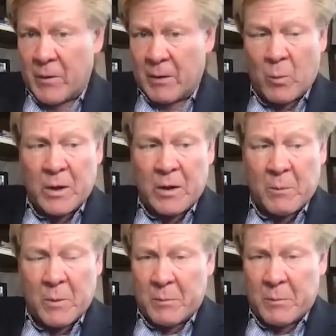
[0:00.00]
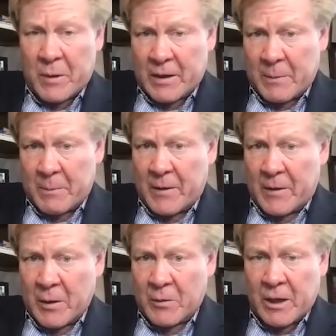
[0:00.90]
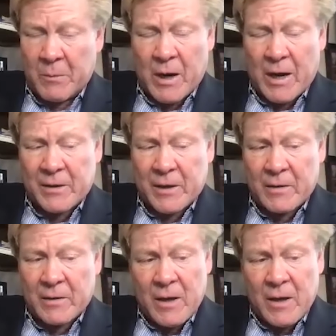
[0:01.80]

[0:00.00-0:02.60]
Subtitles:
wouldn't have been picked up by the DOT process.